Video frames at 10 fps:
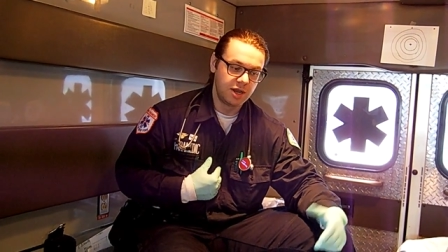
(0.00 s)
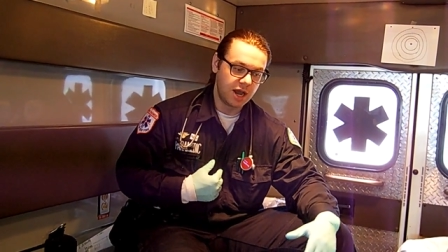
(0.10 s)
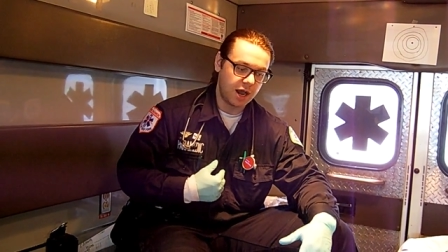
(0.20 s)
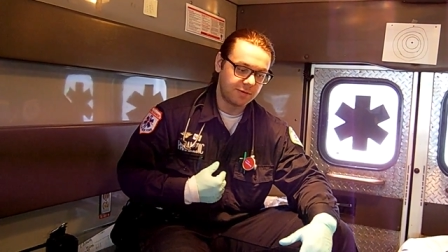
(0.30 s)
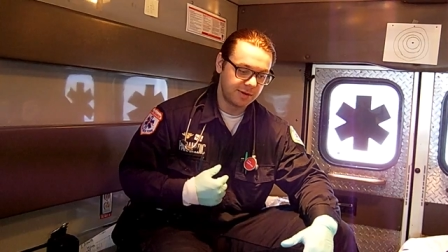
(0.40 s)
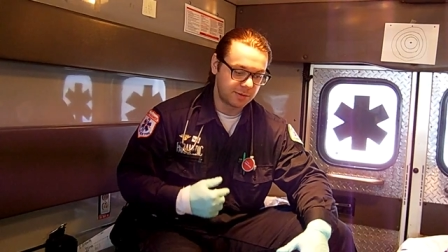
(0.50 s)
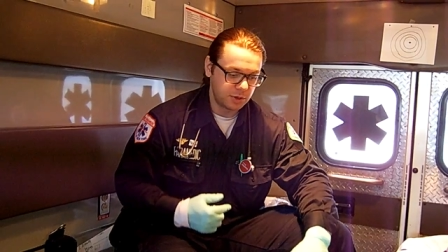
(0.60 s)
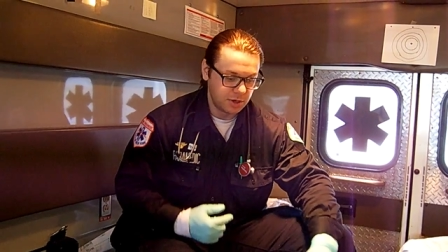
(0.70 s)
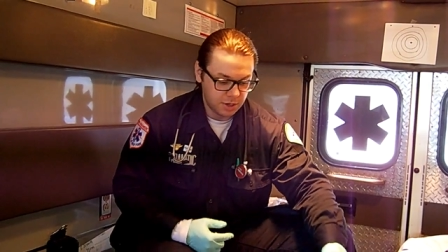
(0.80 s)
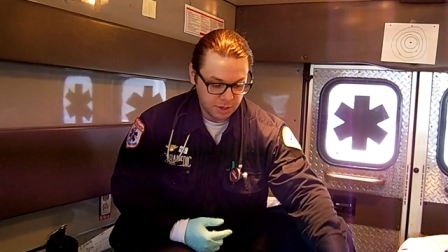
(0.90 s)
However,
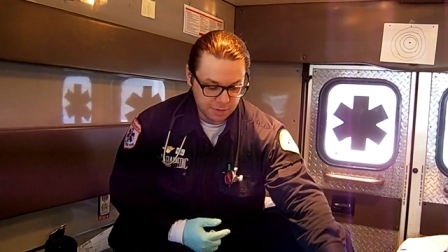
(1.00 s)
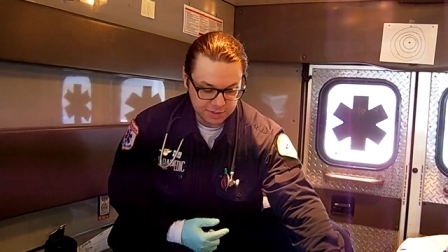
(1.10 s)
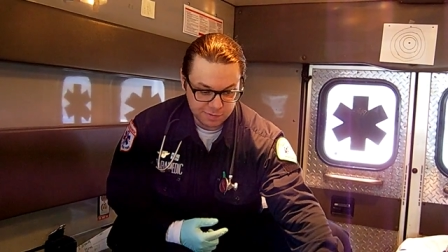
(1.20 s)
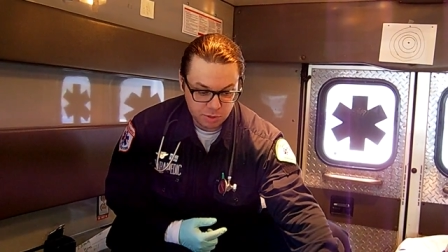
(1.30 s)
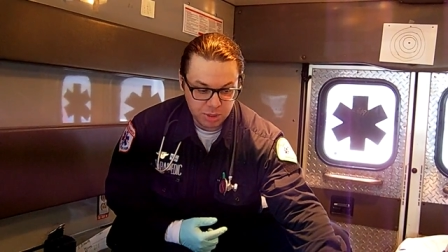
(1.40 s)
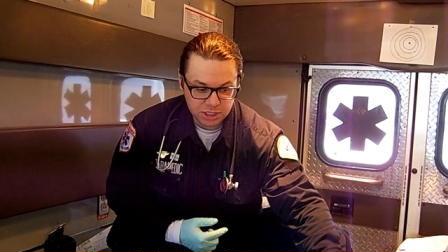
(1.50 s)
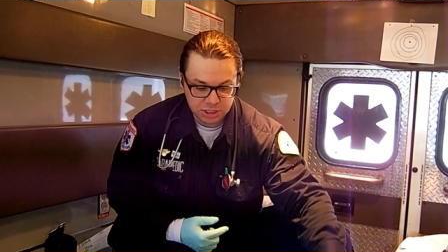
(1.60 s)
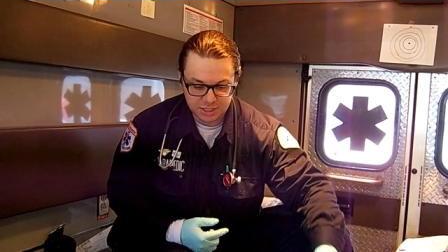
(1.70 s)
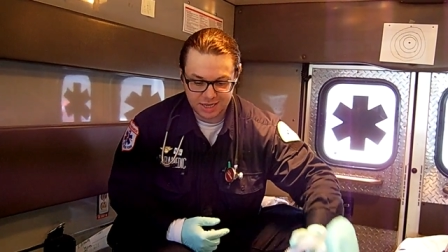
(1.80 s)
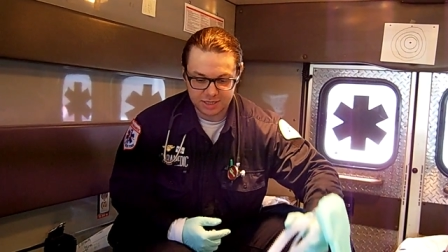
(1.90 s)
whenever a
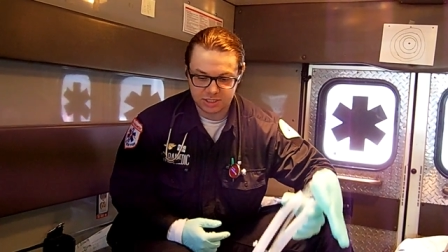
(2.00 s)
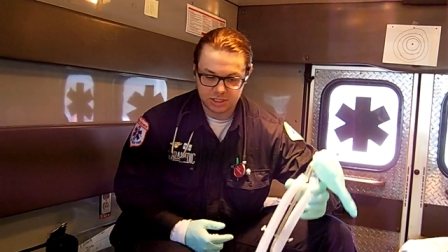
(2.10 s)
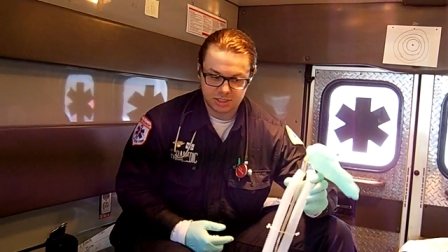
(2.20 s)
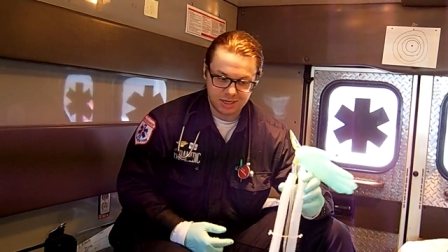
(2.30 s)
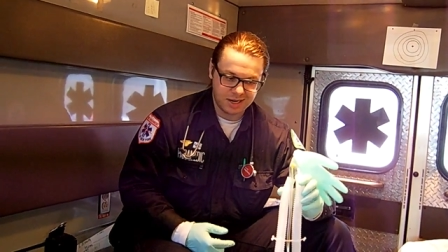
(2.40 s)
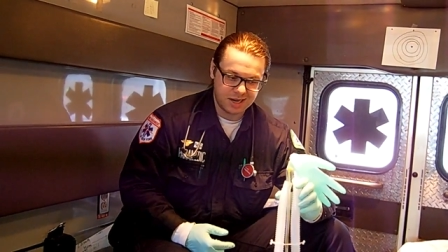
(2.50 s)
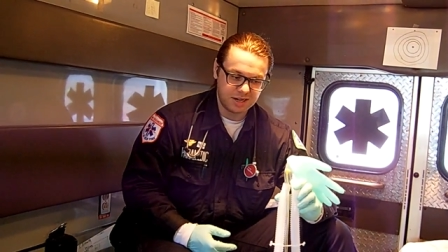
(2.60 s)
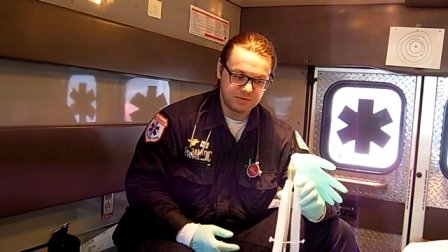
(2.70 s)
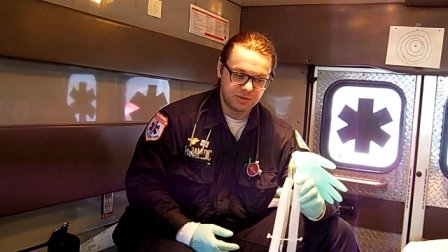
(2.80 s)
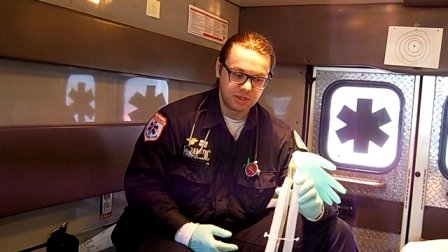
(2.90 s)
patient gets
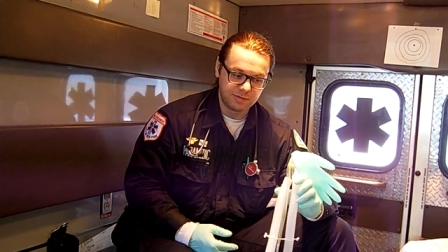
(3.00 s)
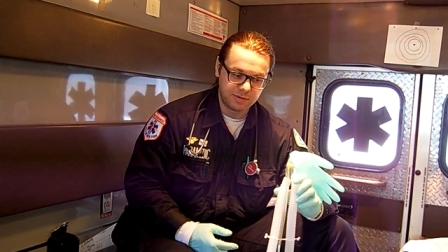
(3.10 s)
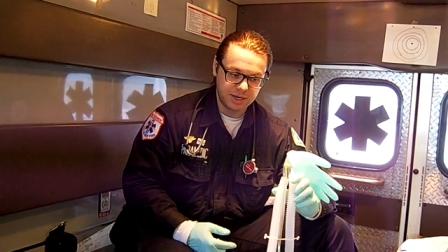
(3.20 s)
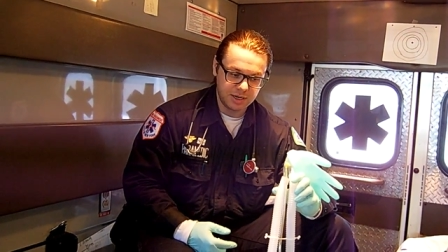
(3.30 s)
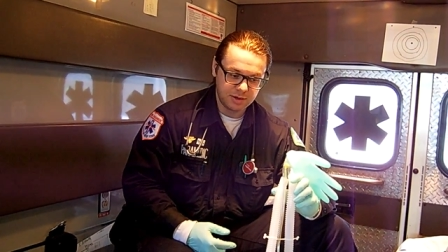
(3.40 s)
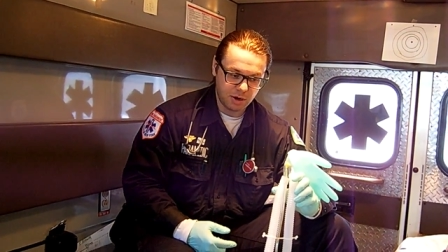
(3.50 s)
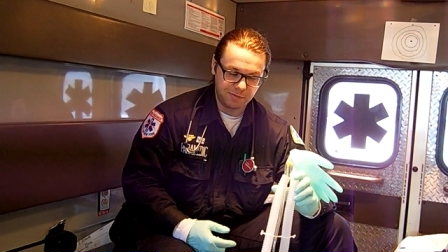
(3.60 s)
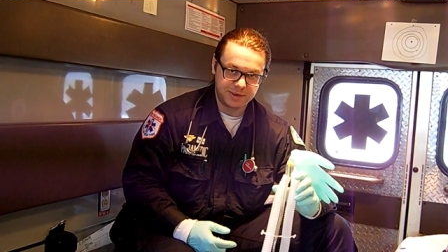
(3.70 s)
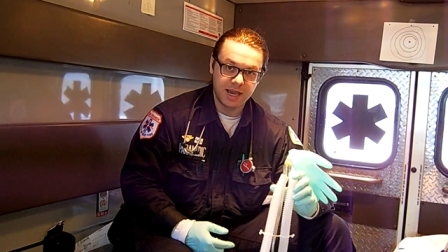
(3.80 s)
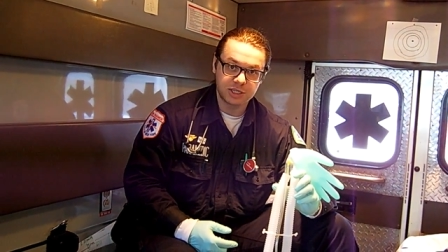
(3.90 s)
delivery
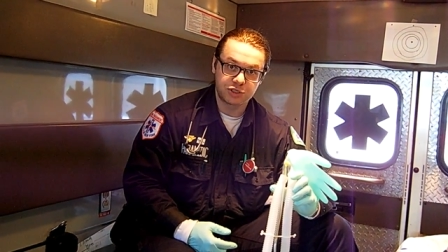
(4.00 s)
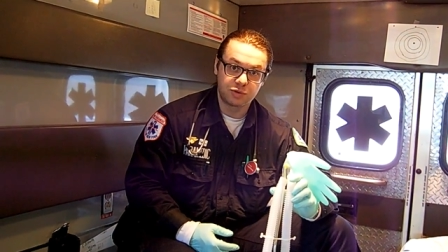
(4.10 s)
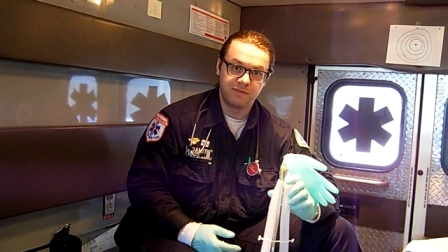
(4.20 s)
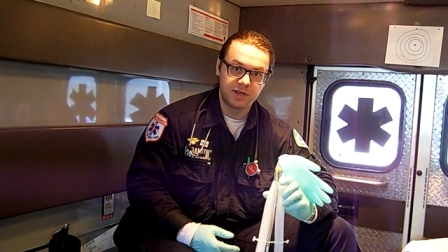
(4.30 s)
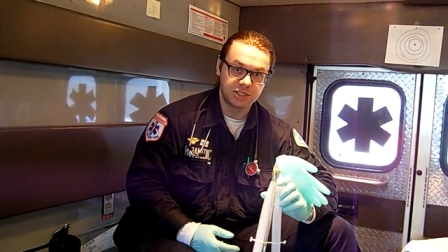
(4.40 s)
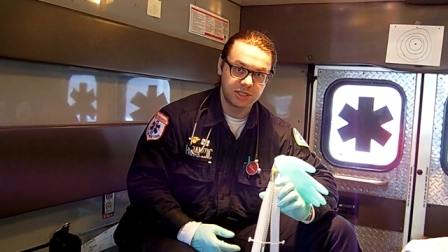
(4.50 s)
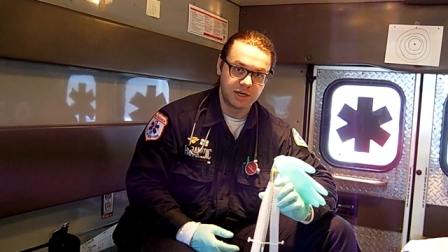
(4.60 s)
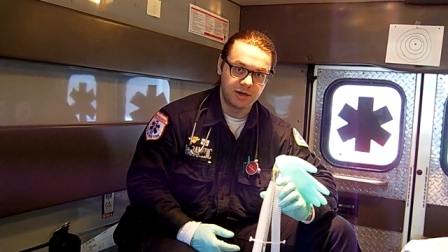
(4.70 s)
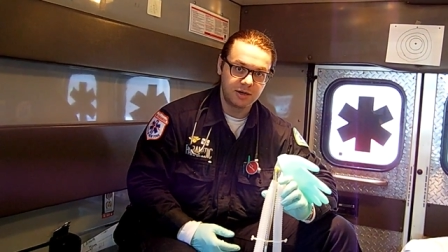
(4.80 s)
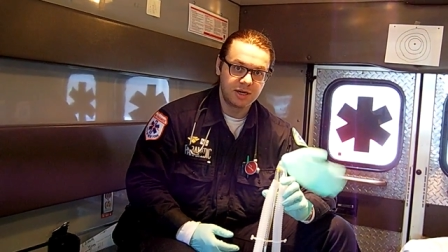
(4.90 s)
of gas through a
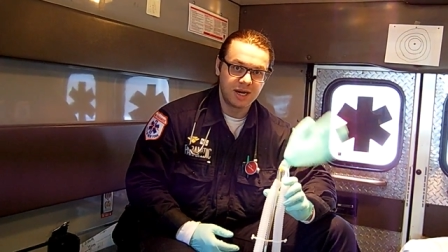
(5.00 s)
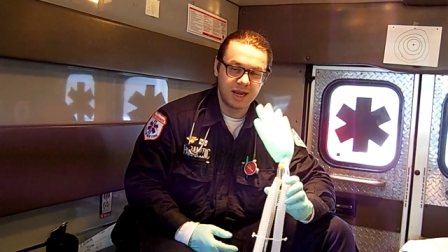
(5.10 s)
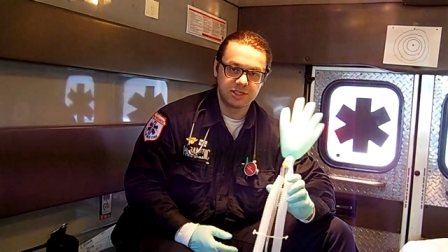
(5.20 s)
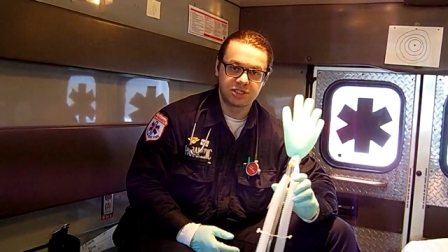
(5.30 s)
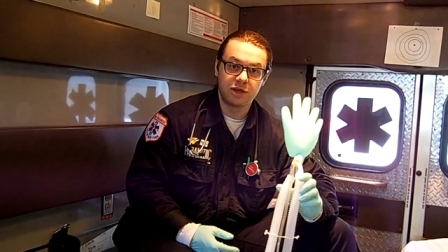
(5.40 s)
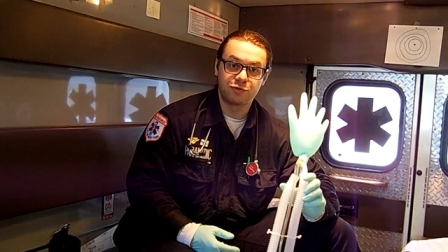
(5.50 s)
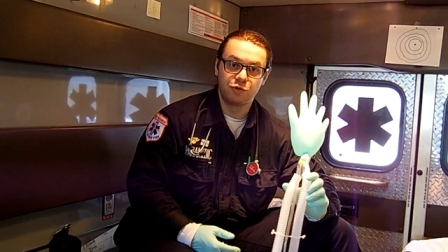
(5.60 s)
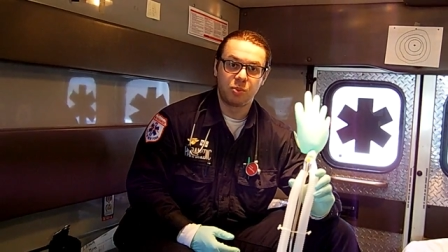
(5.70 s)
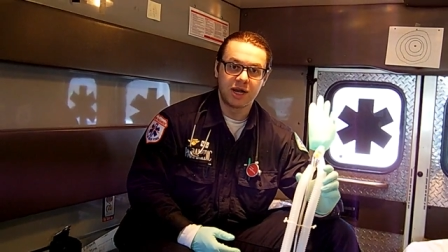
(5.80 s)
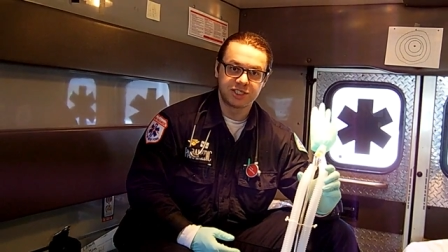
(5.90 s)
ventilator, it's done through
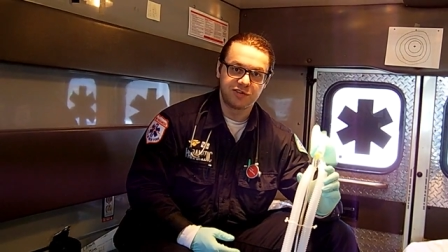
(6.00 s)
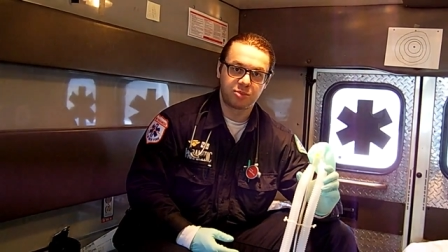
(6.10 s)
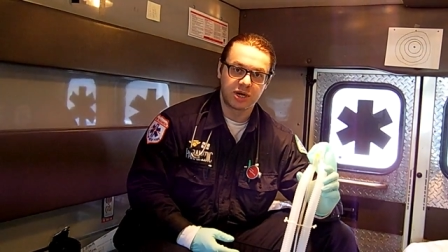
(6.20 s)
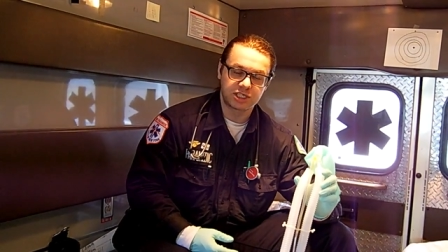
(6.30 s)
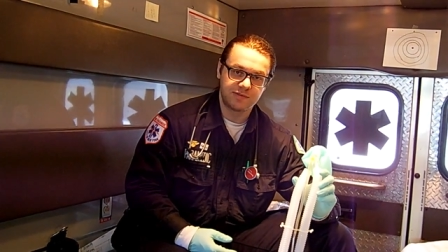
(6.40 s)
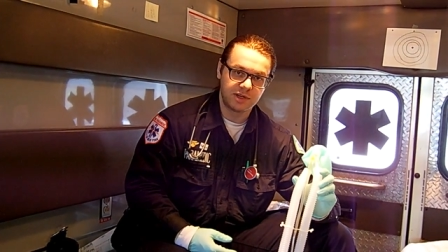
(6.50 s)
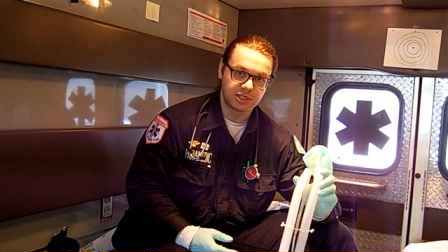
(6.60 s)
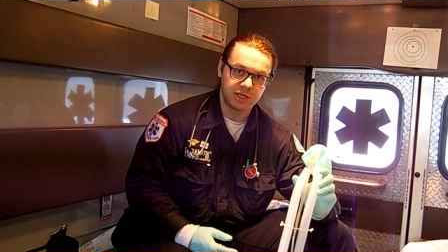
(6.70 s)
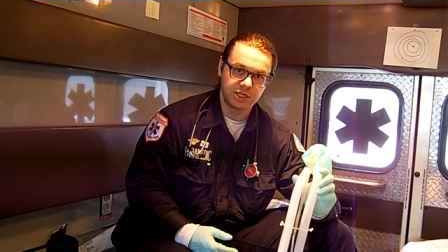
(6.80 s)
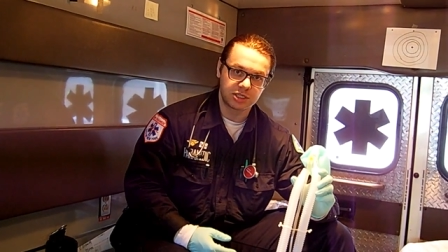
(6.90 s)
positive pressure
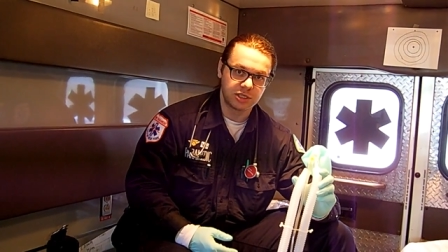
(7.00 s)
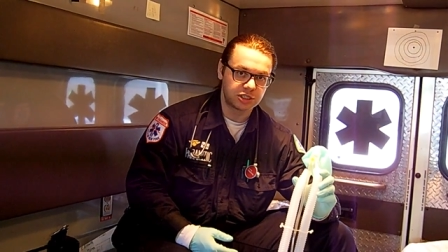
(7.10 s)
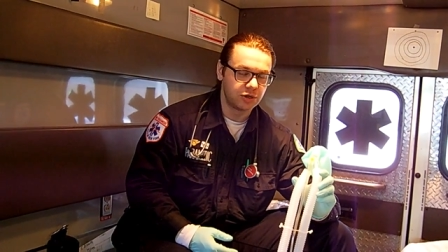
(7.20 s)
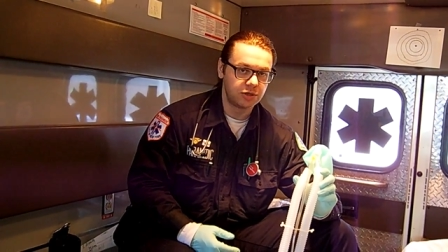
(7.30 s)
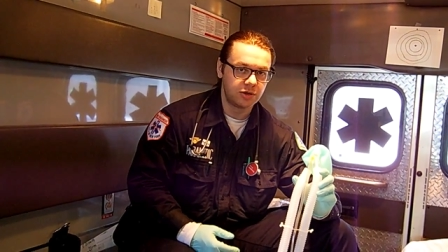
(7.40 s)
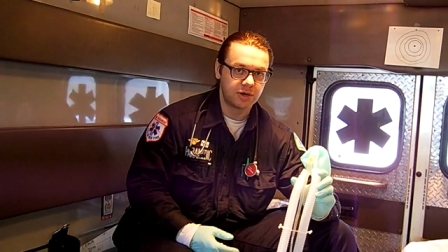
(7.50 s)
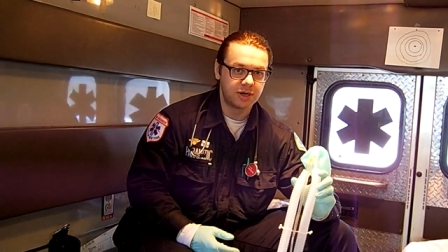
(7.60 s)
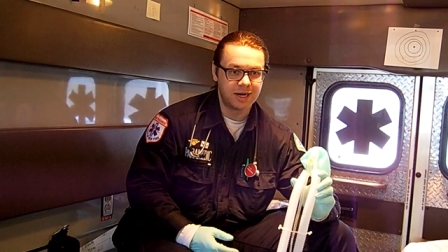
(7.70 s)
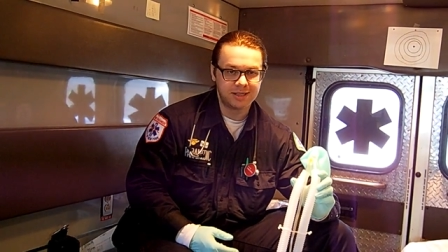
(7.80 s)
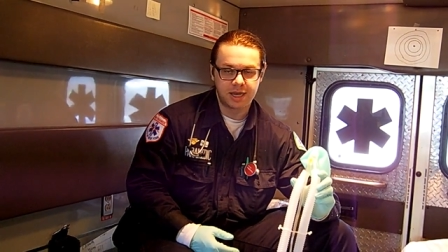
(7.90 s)
ventilation. It's no
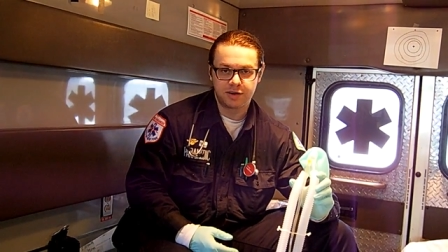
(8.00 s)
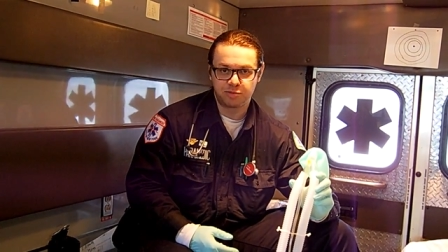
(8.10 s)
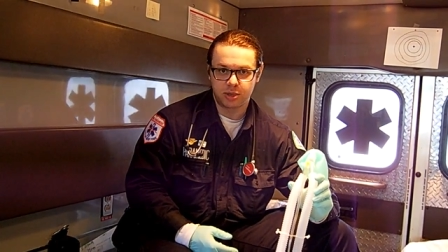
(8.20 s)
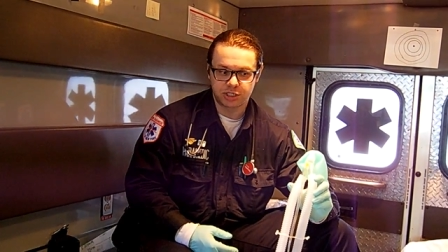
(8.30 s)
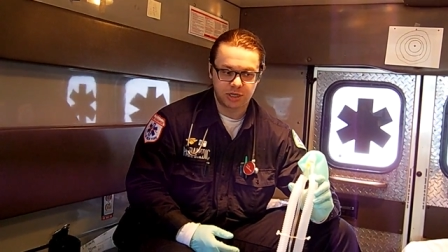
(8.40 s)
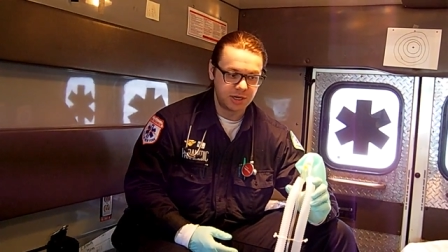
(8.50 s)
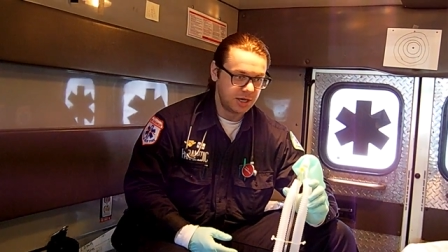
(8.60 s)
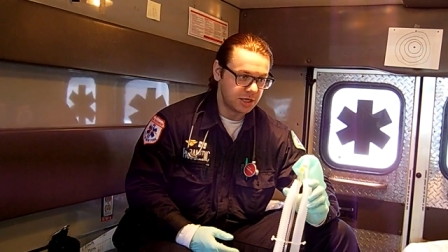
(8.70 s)
longer a negative pressure.